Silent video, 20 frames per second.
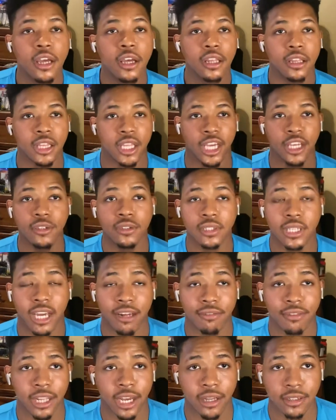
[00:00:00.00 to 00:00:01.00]
they used to
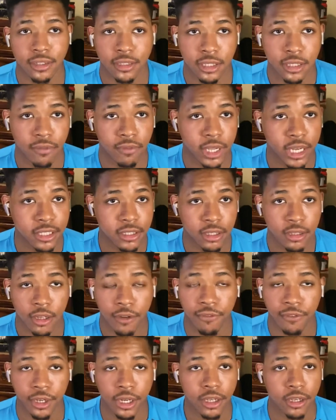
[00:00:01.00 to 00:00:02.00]
have thousands of likes on their
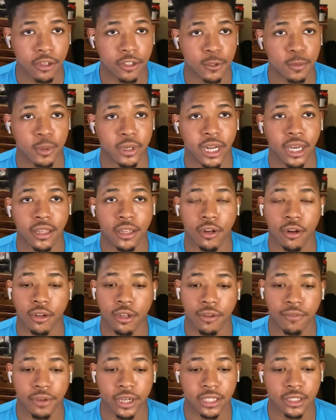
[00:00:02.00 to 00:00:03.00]
videos, but now that
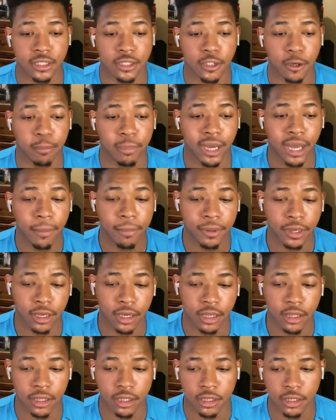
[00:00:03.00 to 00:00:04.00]
OnlyFans is so popping
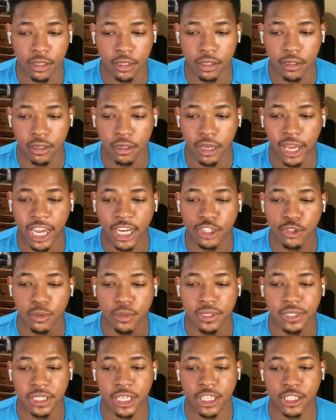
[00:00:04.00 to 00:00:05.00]
and the actual
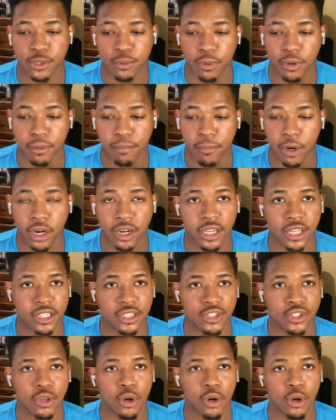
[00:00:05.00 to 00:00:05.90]
sex work market is so